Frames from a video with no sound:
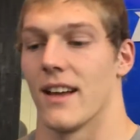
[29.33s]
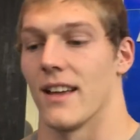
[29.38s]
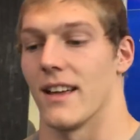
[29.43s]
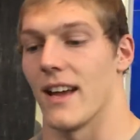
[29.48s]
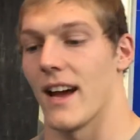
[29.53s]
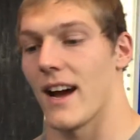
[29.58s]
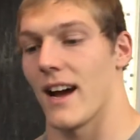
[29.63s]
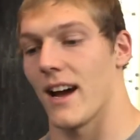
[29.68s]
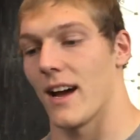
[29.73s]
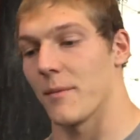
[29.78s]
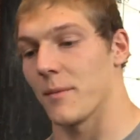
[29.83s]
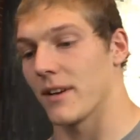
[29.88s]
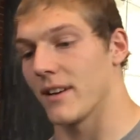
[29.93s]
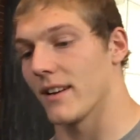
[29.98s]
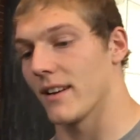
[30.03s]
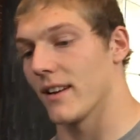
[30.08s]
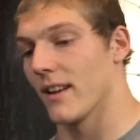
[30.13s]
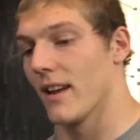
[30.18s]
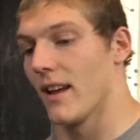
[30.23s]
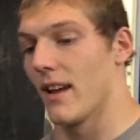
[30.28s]
Yeah, I
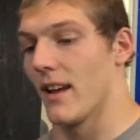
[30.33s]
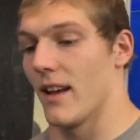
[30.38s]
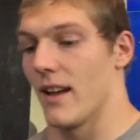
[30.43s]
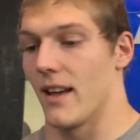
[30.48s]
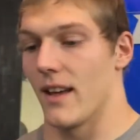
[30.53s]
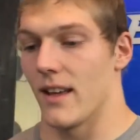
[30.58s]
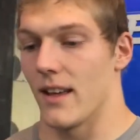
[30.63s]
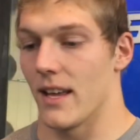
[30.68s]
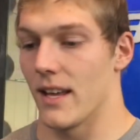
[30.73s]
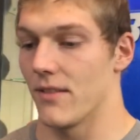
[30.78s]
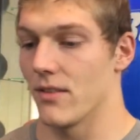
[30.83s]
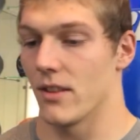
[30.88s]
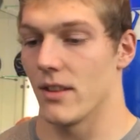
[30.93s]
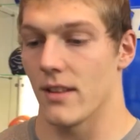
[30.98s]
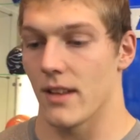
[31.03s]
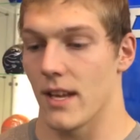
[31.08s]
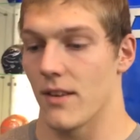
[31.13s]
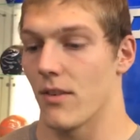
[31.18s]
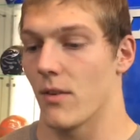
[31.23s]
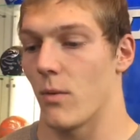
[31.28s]
mean,
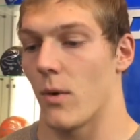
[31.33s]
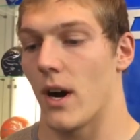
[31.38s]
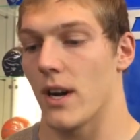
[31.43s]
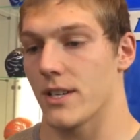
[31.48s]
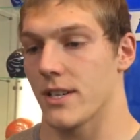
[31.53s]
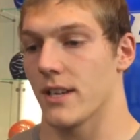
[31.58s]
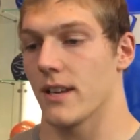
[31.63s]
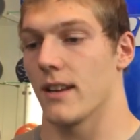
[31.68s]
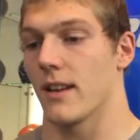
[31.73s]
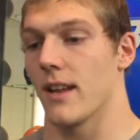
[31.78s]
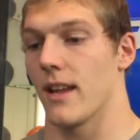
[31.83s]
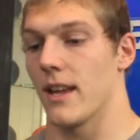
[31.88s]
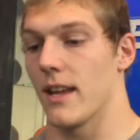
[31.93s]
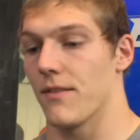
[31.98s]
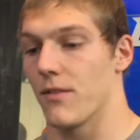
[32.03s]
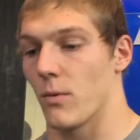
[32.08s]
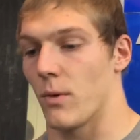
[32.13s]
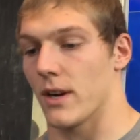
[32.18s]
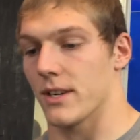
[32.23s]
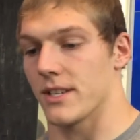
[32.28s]
even watching
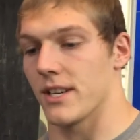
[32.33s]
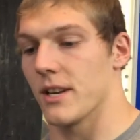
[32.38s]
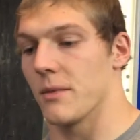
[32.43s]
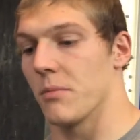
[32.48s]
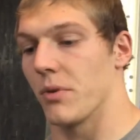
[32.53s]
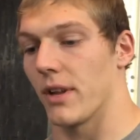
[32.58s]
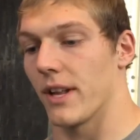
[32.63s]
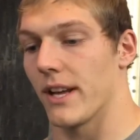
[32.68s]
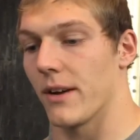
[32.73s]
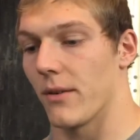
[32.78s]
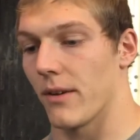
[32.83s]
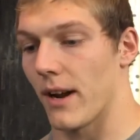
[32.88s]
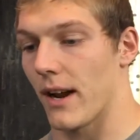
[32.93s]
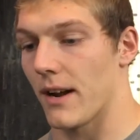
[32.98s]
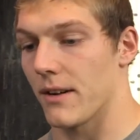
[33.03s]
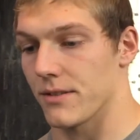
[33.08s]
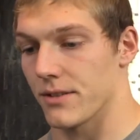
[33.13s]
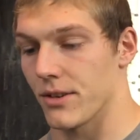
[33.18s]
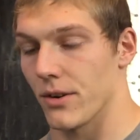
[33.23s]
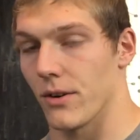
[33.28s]
him play when
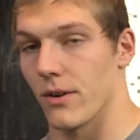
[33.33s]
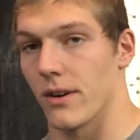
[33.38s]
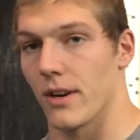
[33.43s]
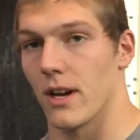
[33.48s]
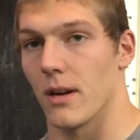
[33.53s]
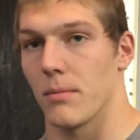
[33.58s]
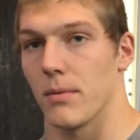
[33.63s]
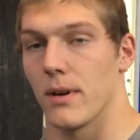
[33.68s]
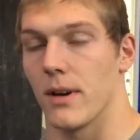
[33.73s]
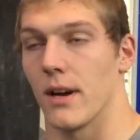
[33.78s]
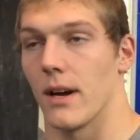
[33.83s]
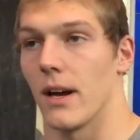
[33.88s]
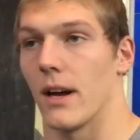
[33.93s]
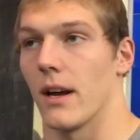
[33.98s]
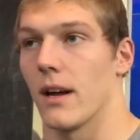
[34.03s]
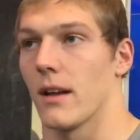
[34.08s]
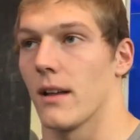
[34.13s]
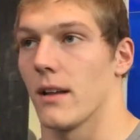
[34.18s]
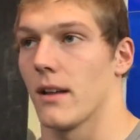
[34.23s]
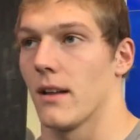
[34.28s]
I was growing up,
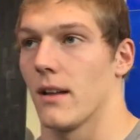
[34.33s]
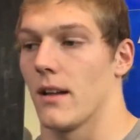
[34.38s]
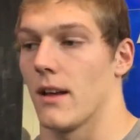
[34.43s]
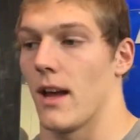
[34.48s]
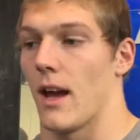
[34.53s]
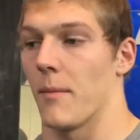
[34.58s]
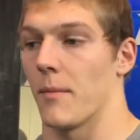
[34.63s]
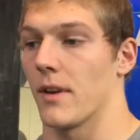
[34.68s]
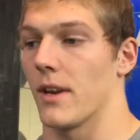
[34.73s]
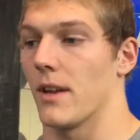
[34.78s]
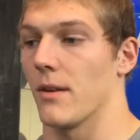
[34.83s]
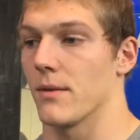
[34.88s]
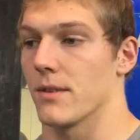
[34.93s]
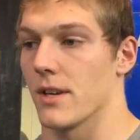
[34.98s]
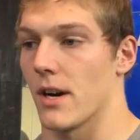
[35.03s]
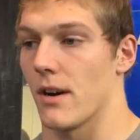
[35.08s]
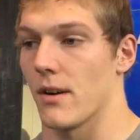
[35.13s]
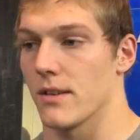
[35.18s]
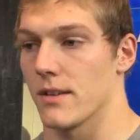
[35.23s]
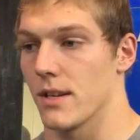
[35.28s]
I mean, he was
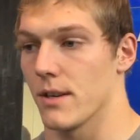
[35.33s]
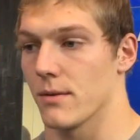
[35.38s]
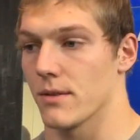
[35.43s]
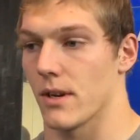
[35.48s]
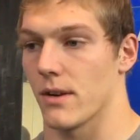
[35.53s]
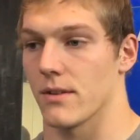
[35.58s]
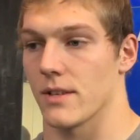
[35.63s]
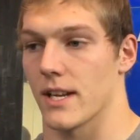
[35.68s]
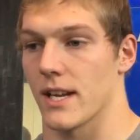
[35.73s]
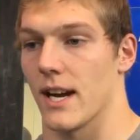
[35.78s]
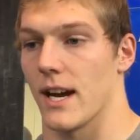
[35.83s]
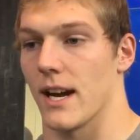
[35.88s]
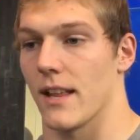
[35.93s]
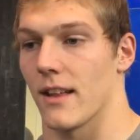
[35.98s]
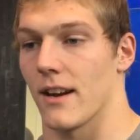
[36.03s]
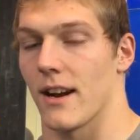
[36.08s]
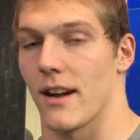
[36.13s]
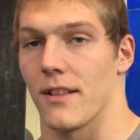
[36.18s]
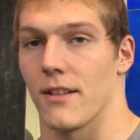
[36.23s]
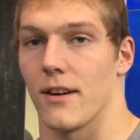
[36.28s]
always a guy
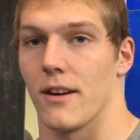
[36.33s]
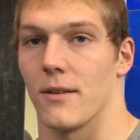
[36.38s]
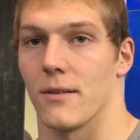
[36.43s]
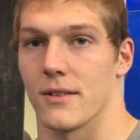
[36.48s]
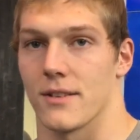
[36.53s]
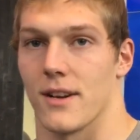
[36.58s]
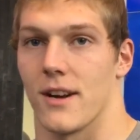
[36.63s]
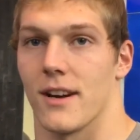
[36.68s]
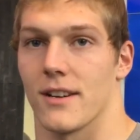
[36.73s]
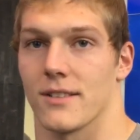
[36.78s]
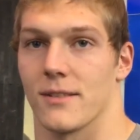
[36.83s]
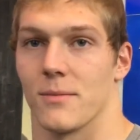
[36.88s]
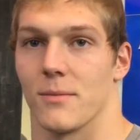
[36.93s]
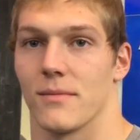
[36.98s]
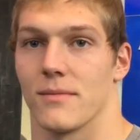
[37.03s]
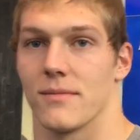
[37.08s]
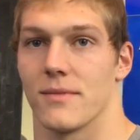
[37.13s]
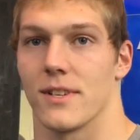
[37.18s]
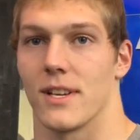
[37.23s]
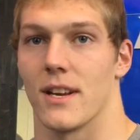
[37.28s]
that I thought was
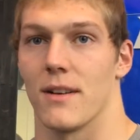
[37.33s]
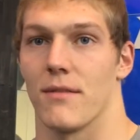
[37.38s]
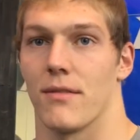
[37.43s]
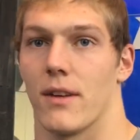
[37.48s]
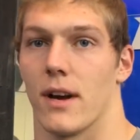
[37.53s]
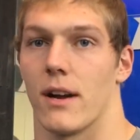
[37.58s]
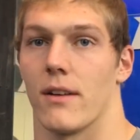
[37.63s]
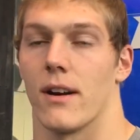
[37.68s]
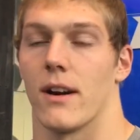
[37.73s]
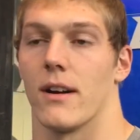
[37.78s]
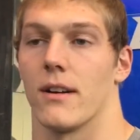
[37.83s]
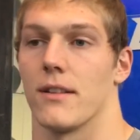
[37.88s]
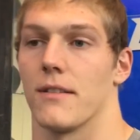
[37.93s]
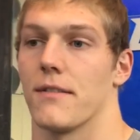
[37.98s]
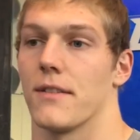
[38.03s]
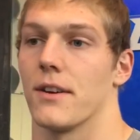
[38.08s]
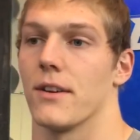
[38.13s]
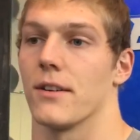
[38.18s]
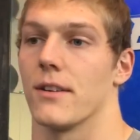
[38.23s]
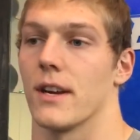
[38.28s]
awesome, seeing him fly around on the
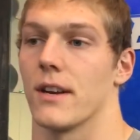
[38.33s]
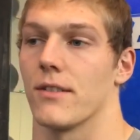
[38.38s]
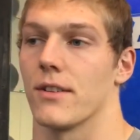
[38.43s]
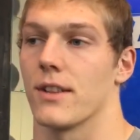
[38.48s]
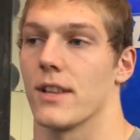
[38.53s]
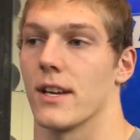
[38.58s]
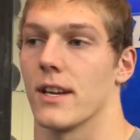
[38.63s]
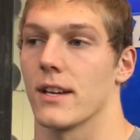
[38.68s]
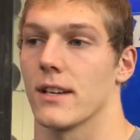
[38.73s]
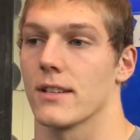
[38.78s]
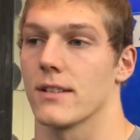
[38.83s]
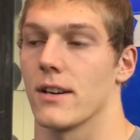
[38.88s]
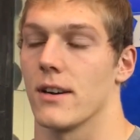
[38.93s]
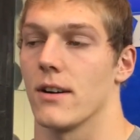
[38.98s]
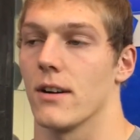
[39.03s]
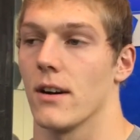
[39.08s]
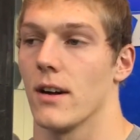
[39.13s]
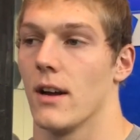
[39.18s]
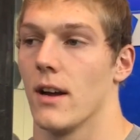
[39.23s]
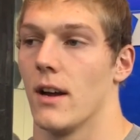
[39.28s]
field and everything.
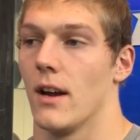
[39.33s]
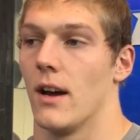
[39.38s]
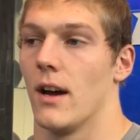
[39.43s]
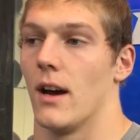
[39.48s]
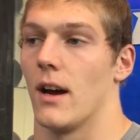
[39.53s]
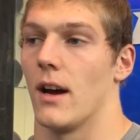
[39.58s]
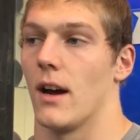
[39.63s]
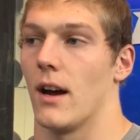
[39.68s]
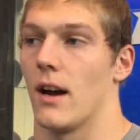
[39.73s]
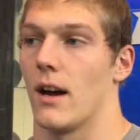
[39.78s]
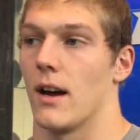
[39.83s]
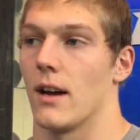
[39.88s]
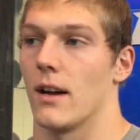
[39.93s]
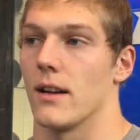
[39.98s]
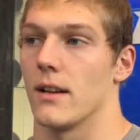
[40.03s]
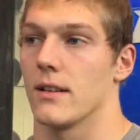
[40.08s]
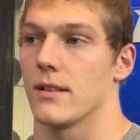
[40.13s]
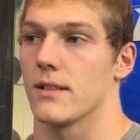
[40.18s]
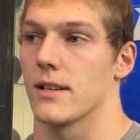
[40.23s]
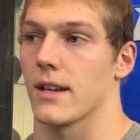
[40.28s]
So
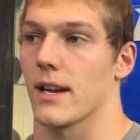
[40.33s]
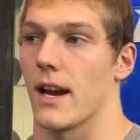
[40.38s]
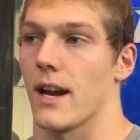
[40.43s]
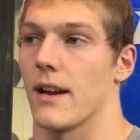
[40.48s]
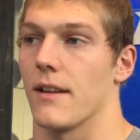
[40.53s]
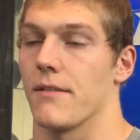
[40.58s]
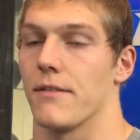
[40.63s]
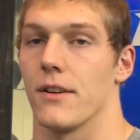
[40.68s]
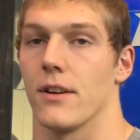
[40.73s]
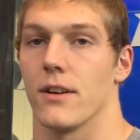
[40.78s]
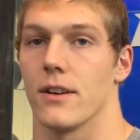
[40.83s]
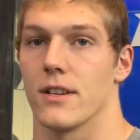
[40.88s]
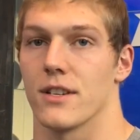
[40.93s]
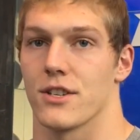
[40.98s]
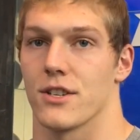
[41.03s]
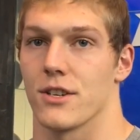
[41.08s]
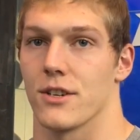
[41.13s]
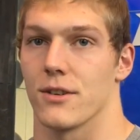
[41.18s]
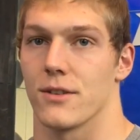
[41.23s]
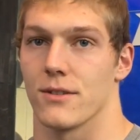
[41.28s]
to kind of fill his
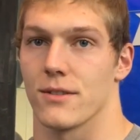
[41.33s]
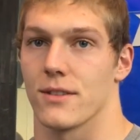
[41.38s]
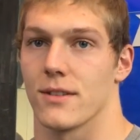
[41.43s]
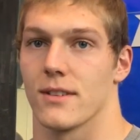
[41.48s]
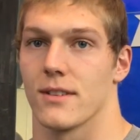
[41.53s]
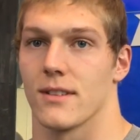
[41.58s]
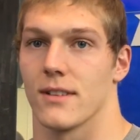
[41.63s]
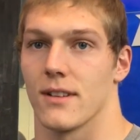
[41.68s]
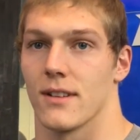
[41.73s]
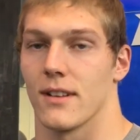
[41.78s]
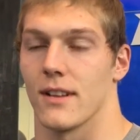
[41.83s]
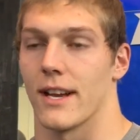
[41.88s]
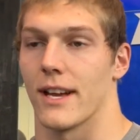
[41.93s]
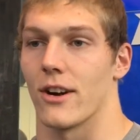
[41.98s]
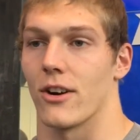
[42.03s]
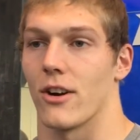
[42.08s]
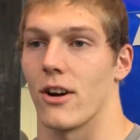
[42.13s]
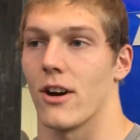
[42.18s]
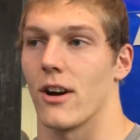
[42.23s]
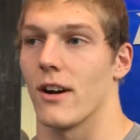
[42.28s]
shoes
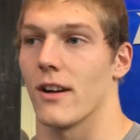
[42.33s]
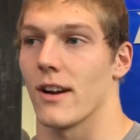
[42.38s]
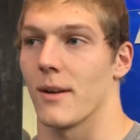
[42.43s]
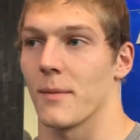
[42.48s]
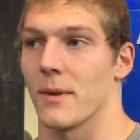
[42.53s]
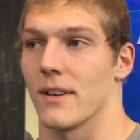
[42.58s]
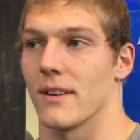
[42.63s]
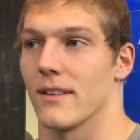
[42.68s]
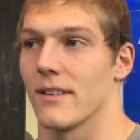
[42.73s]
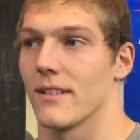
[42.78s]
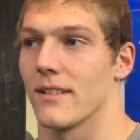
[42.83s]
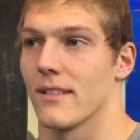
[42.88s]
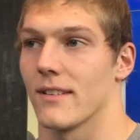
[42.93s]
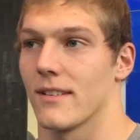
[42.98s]
later on, I mean,